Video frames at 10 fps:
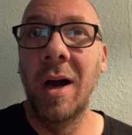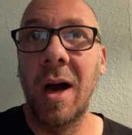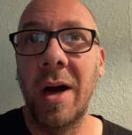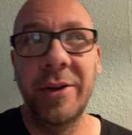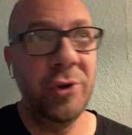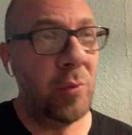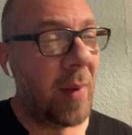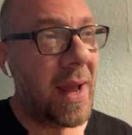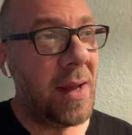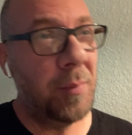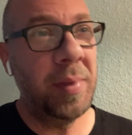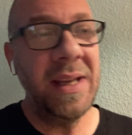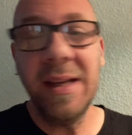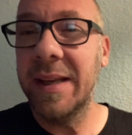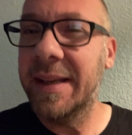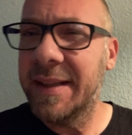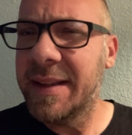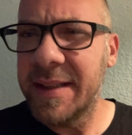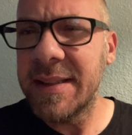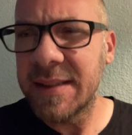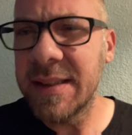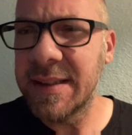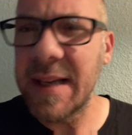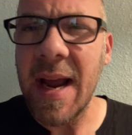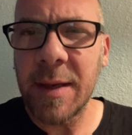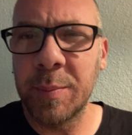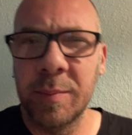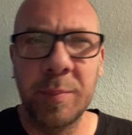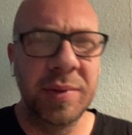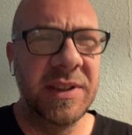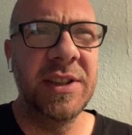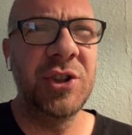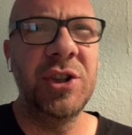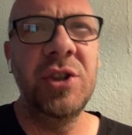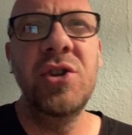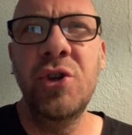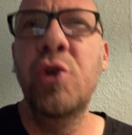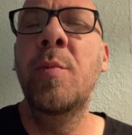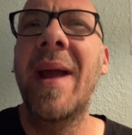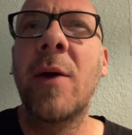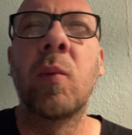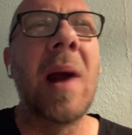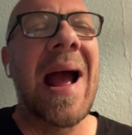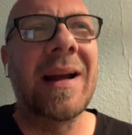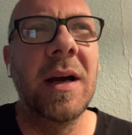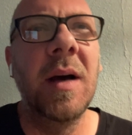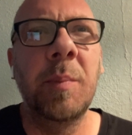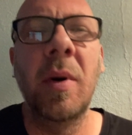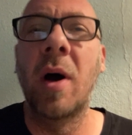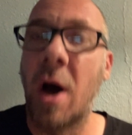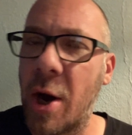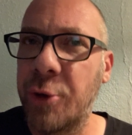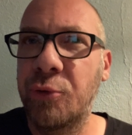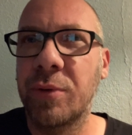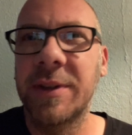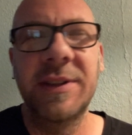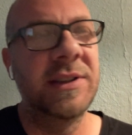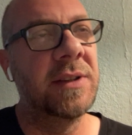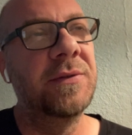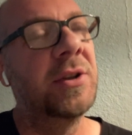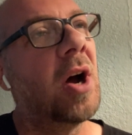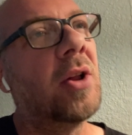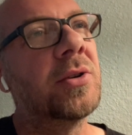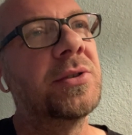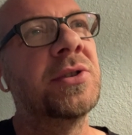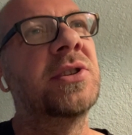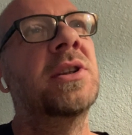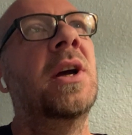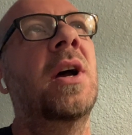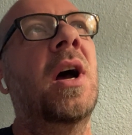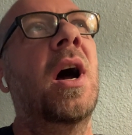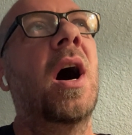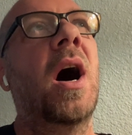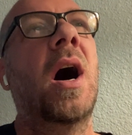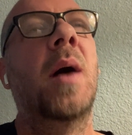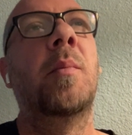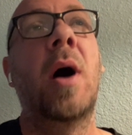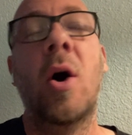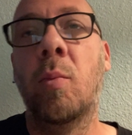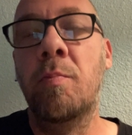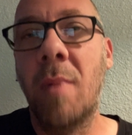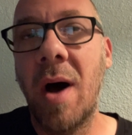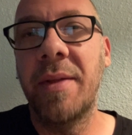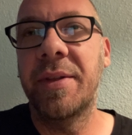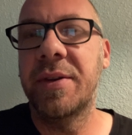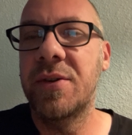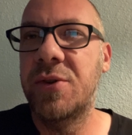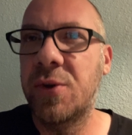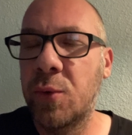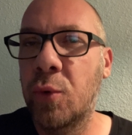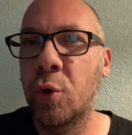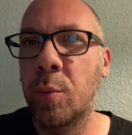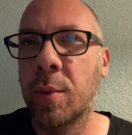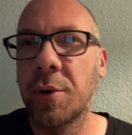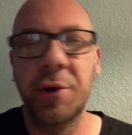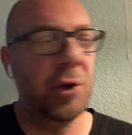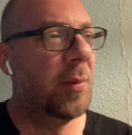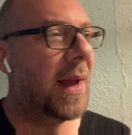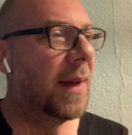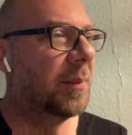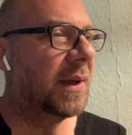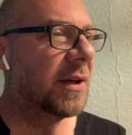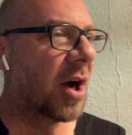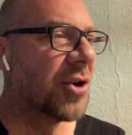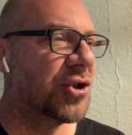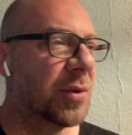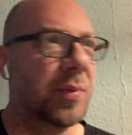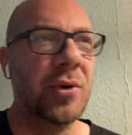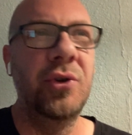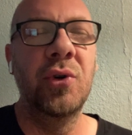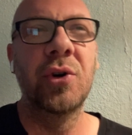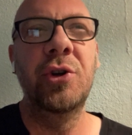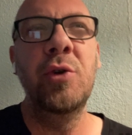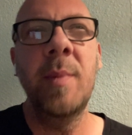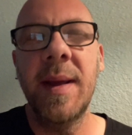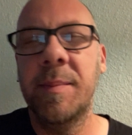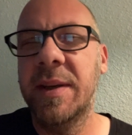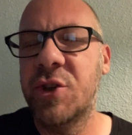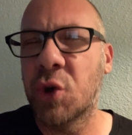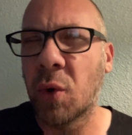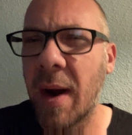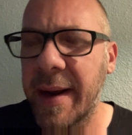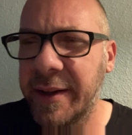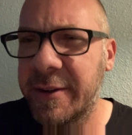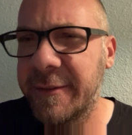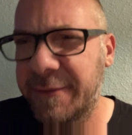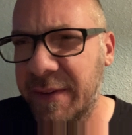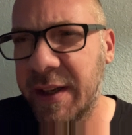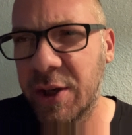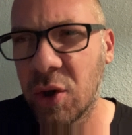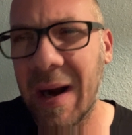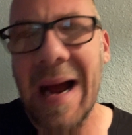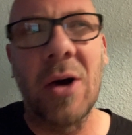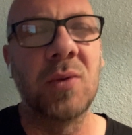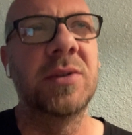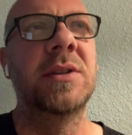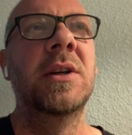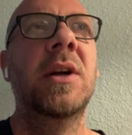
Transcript: You may be in this exact position. You may rack up hundreds of dollars a month to Uber. You may be an entrepreneur. You may be trying to figure out